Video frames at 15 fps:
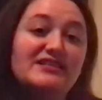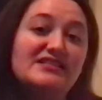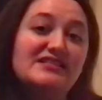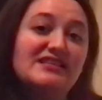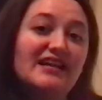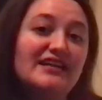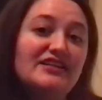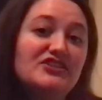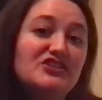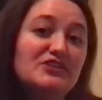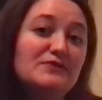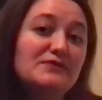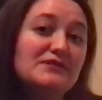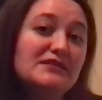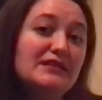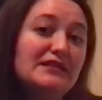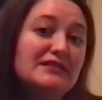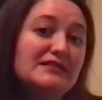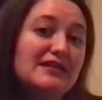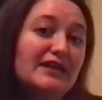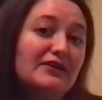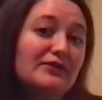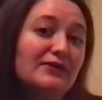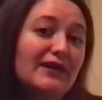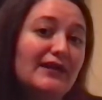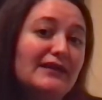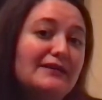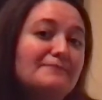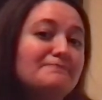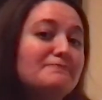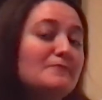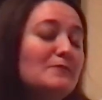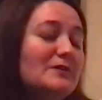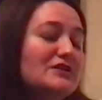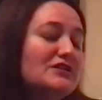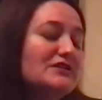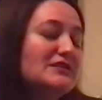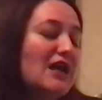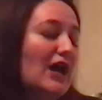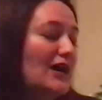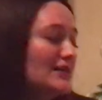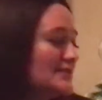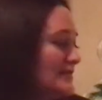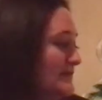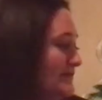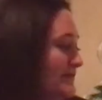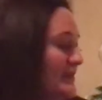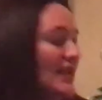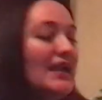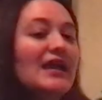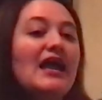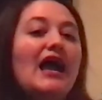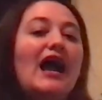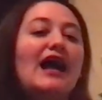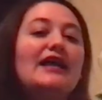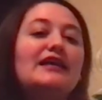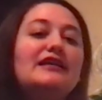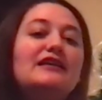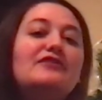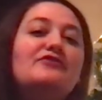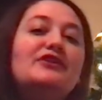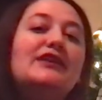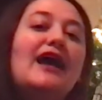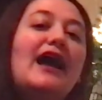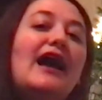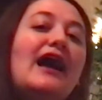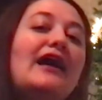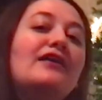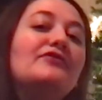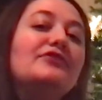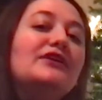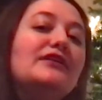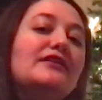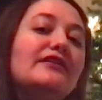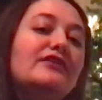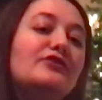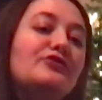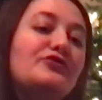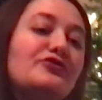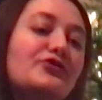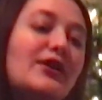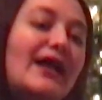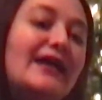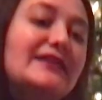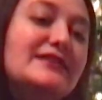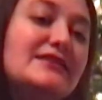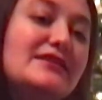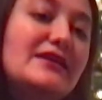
decided she was going to decorate it, which is awesome. I even have a little friend